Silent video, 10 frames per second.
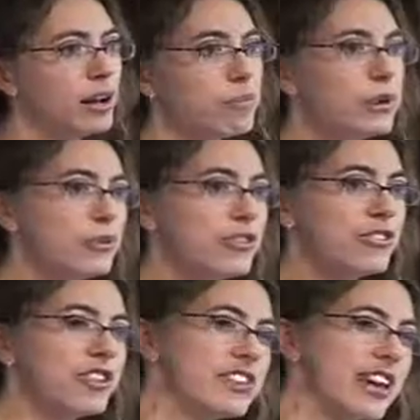But it wasn't
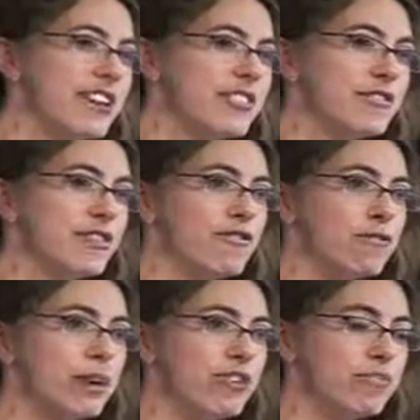just a case of
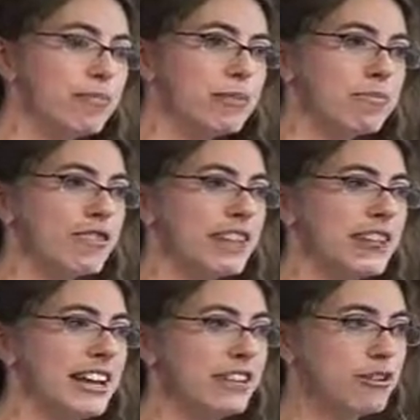information being
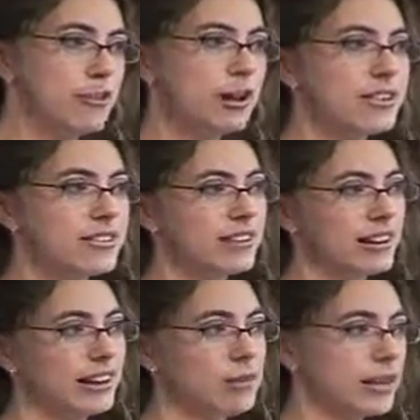provided
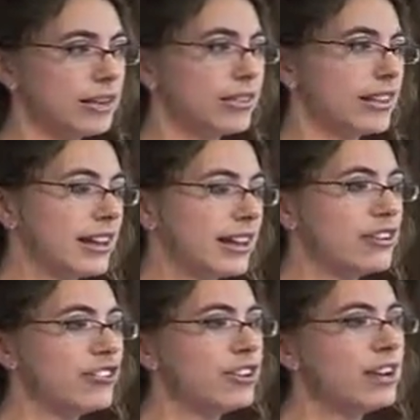interpersonally being the key
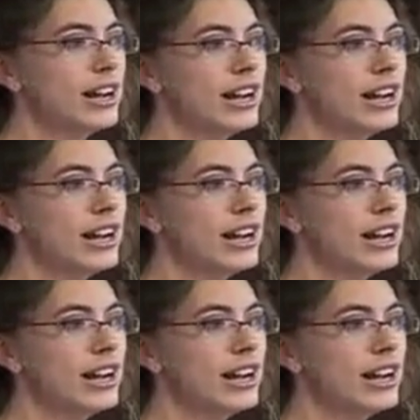issue.